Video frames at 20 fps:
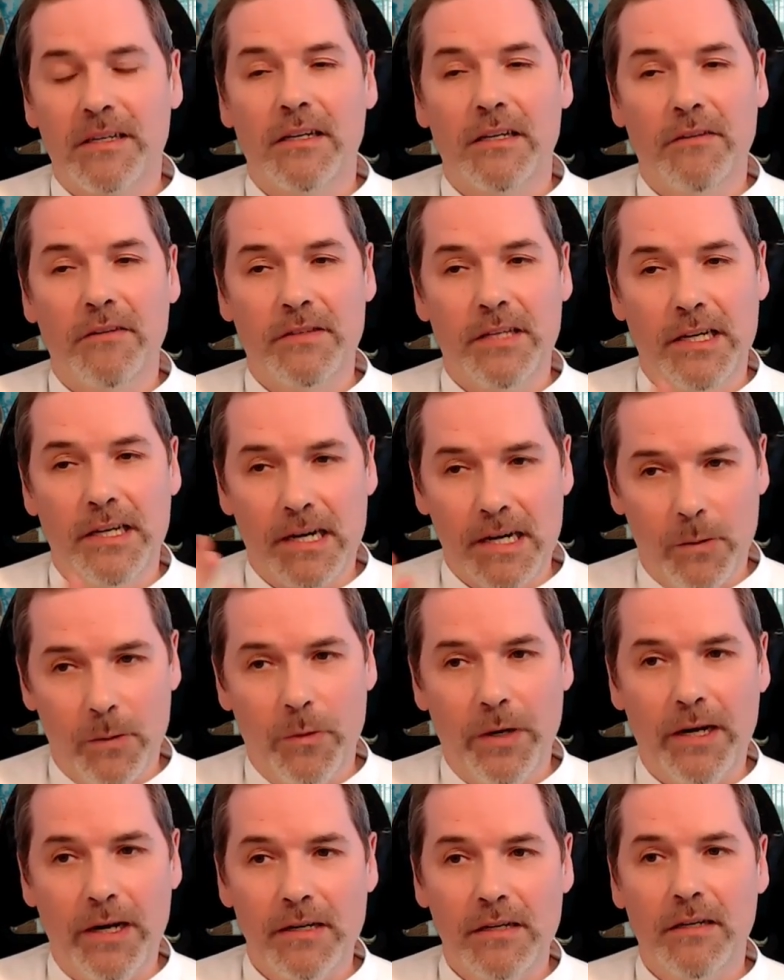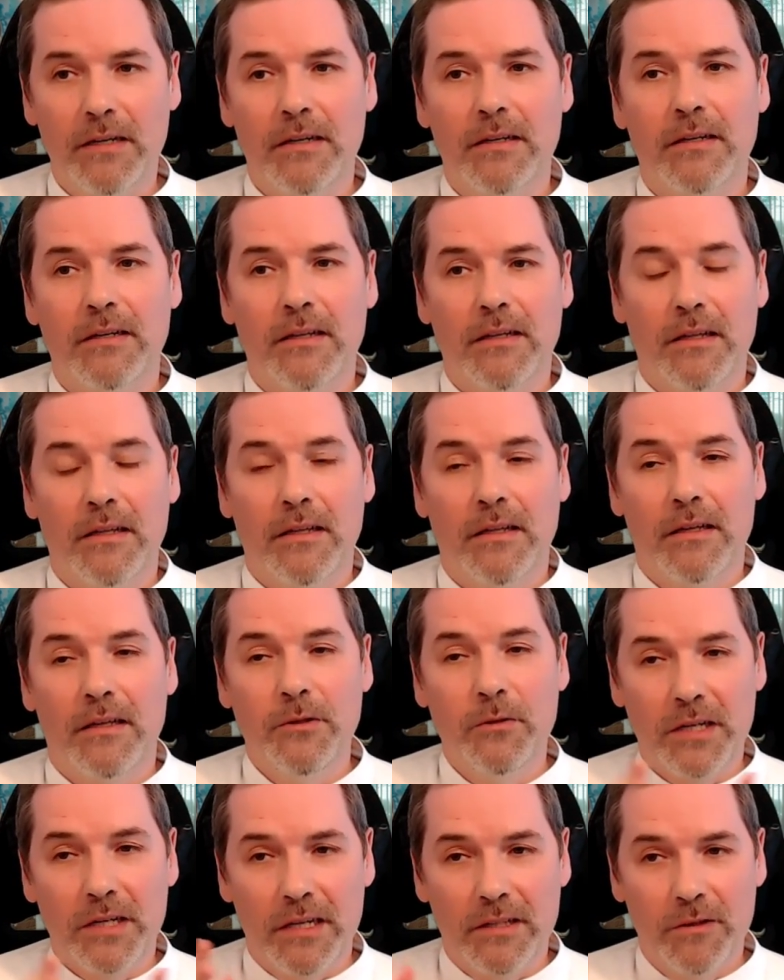If they are aware,
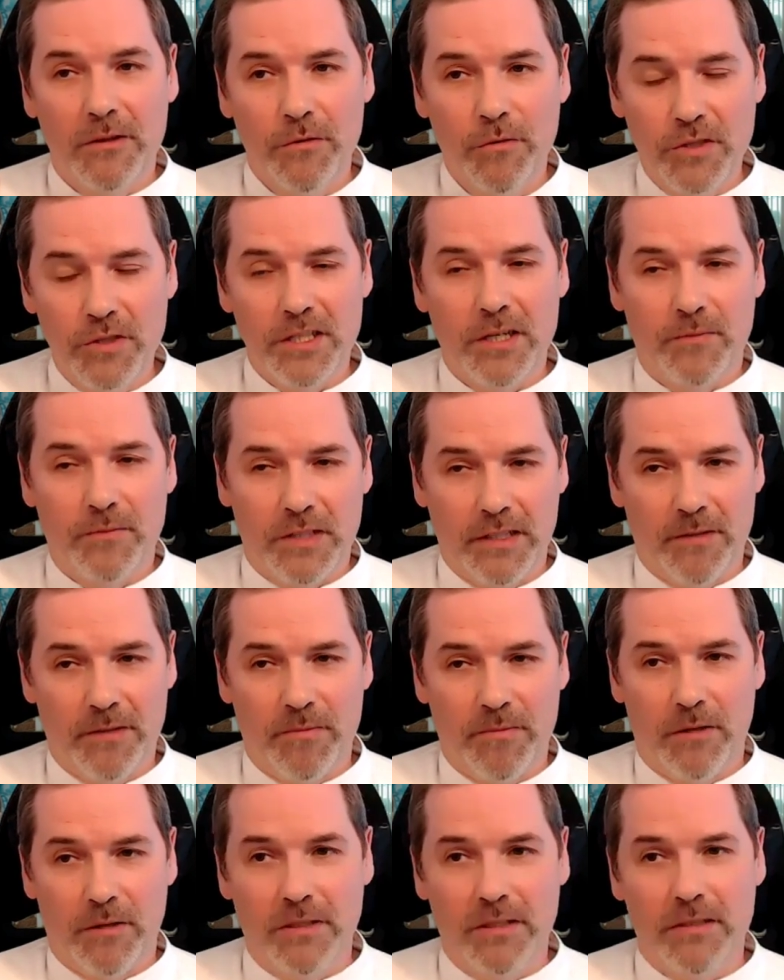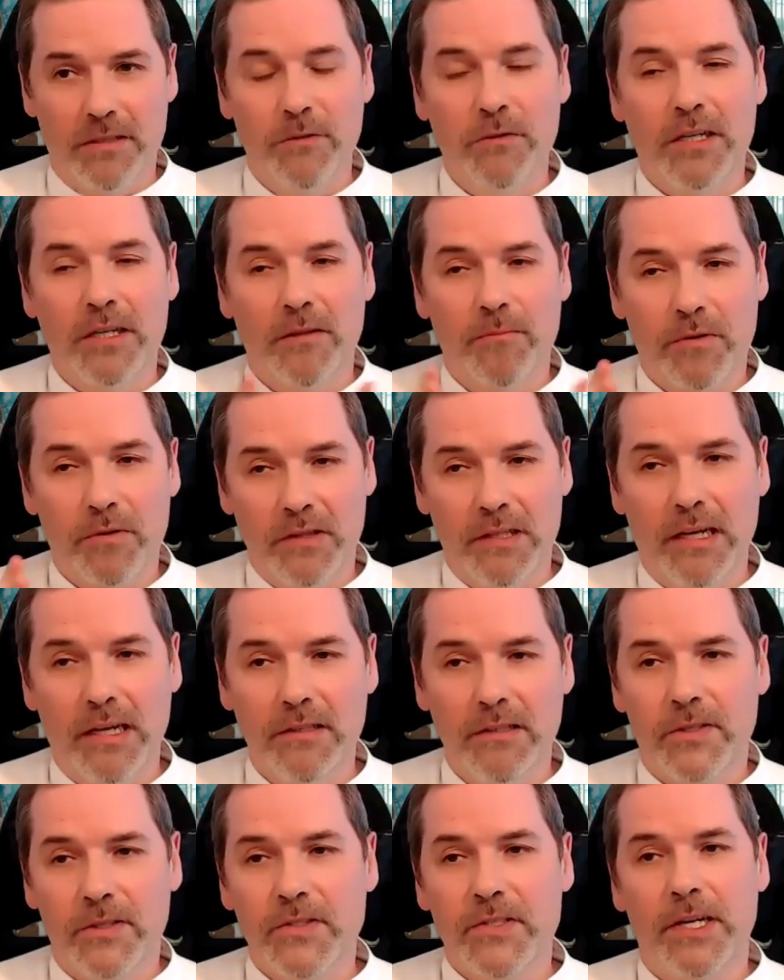you can do something about it. You can protect
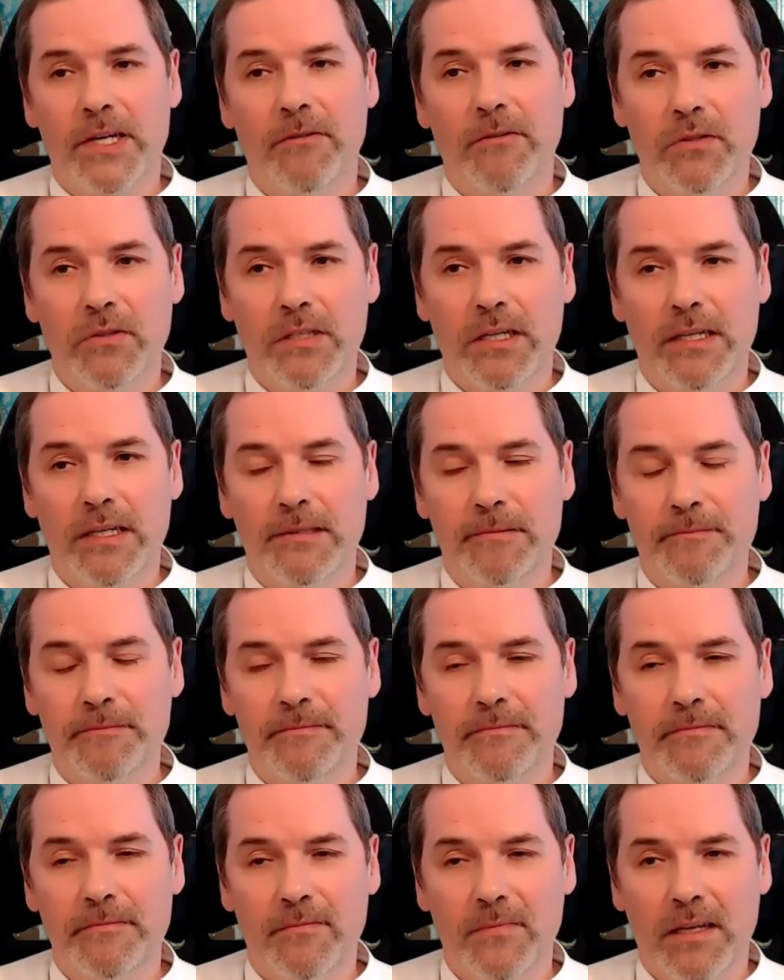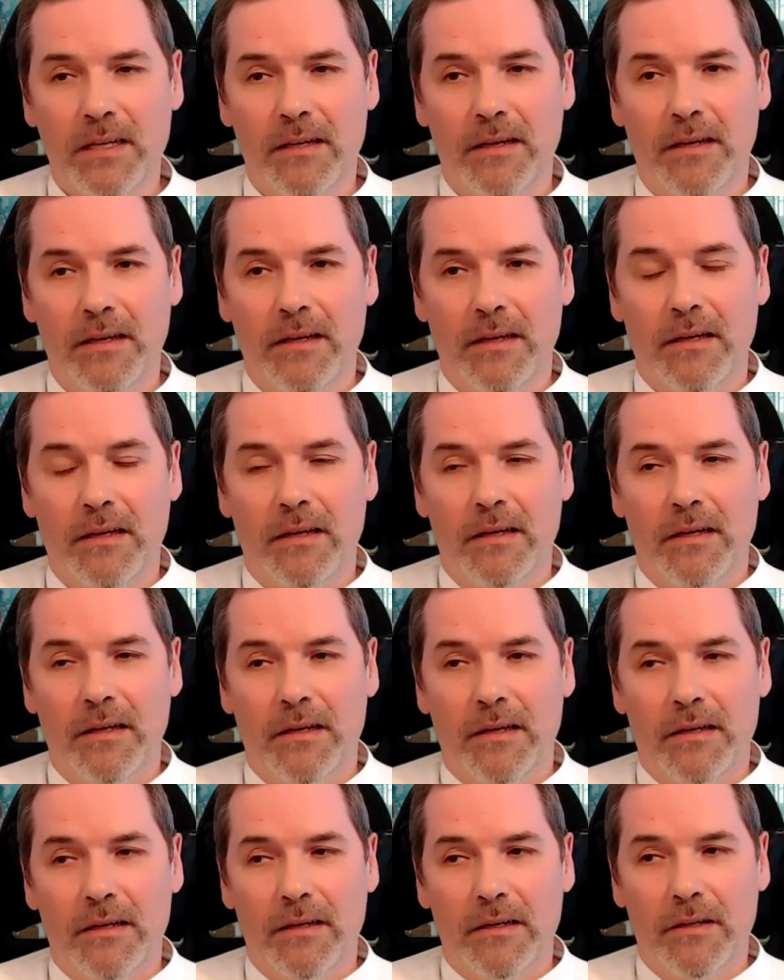yourself. You can
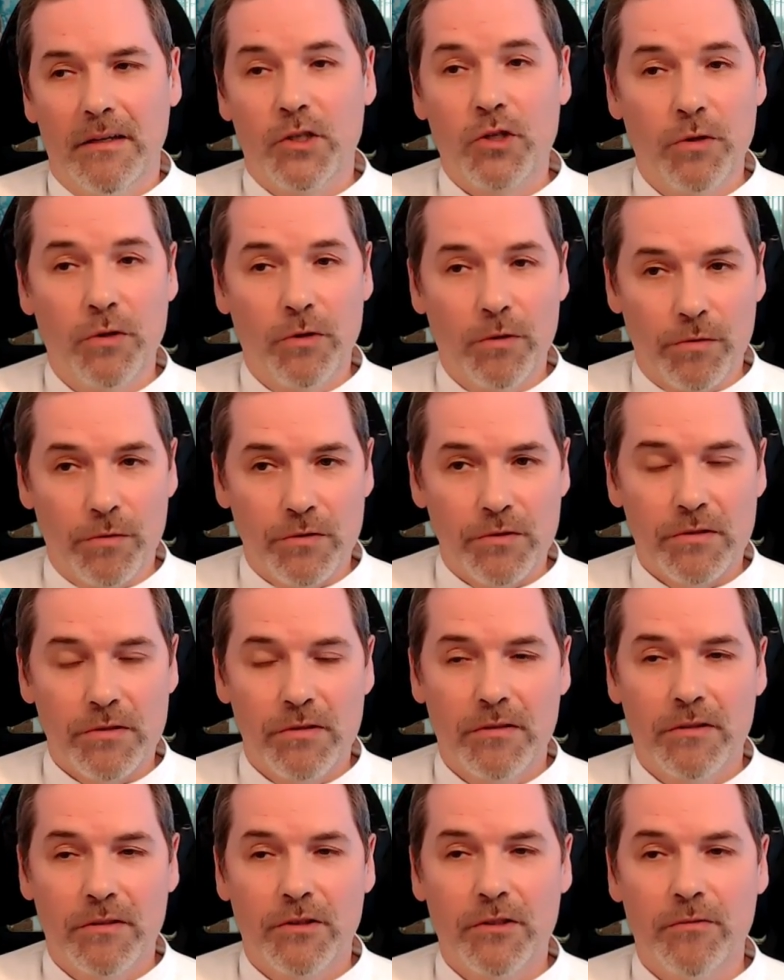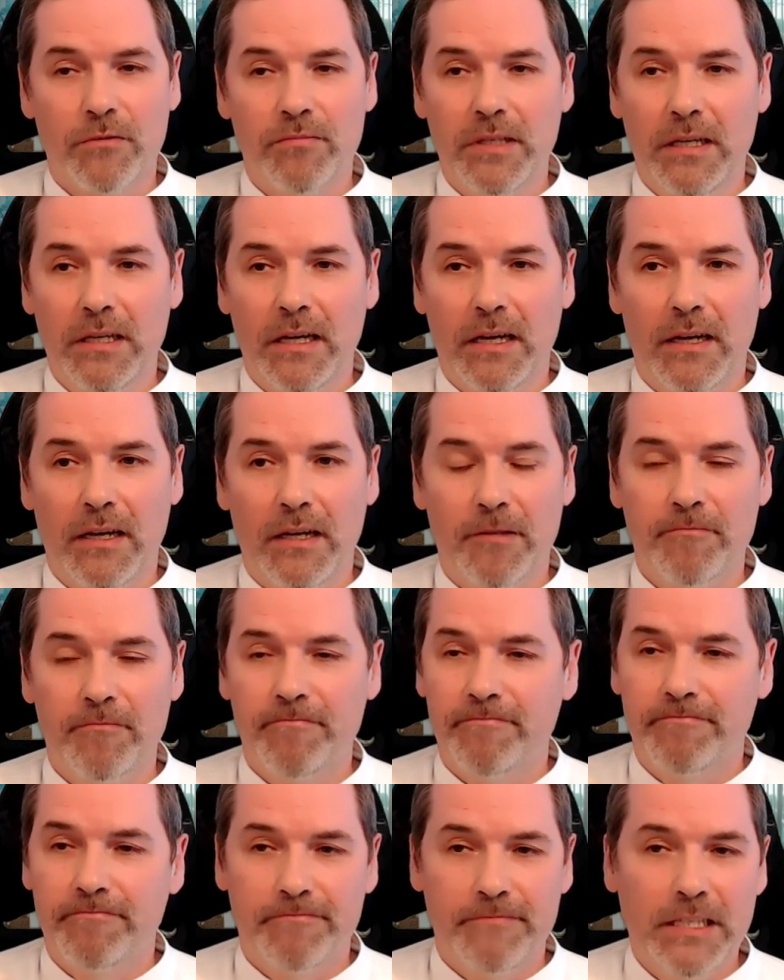choose to be
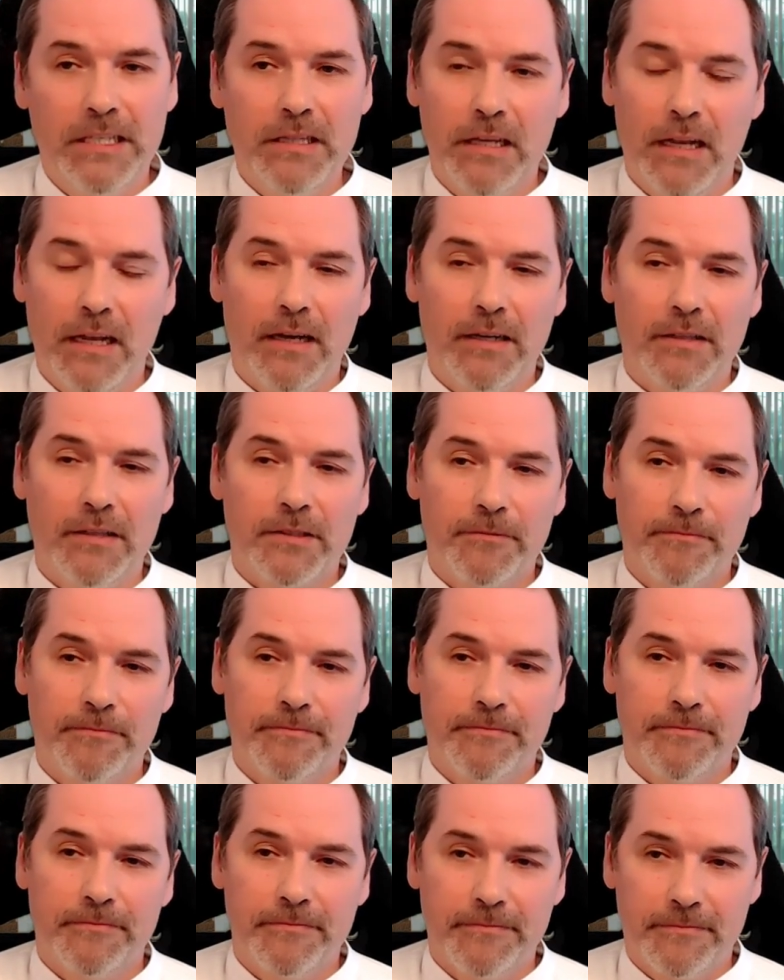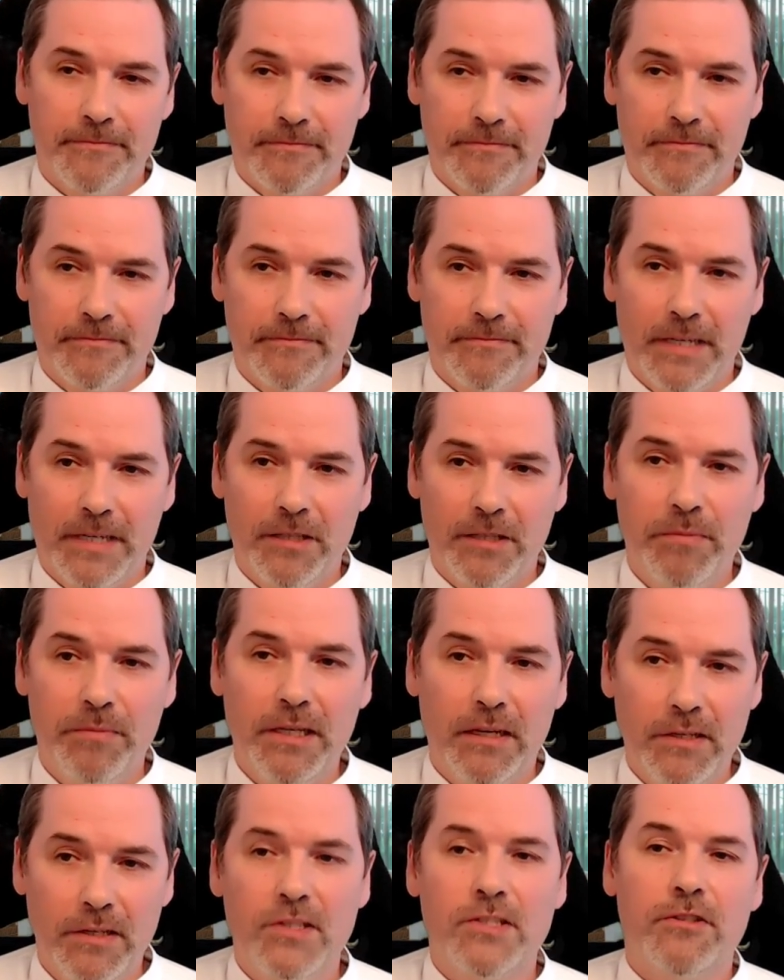in the light and be
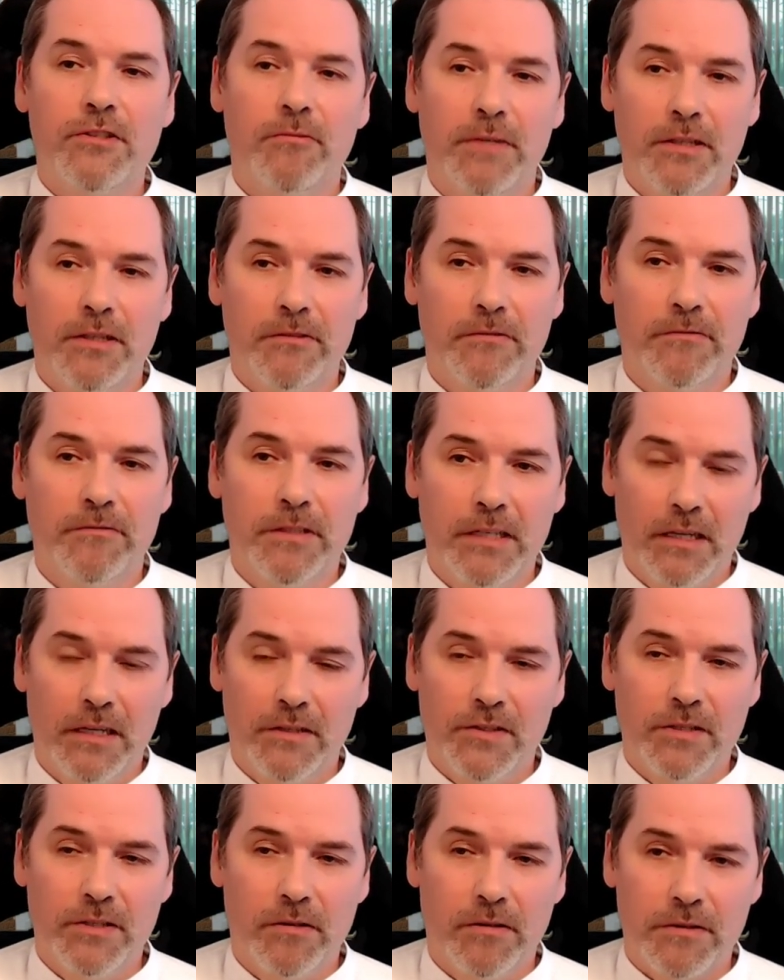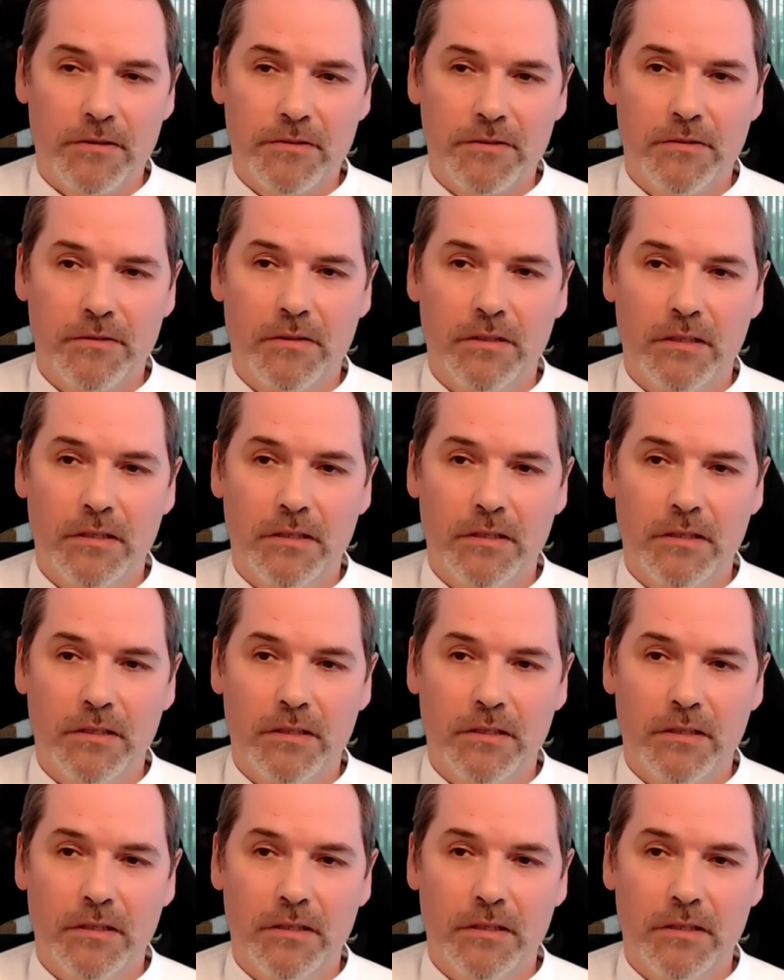an instrument of the source.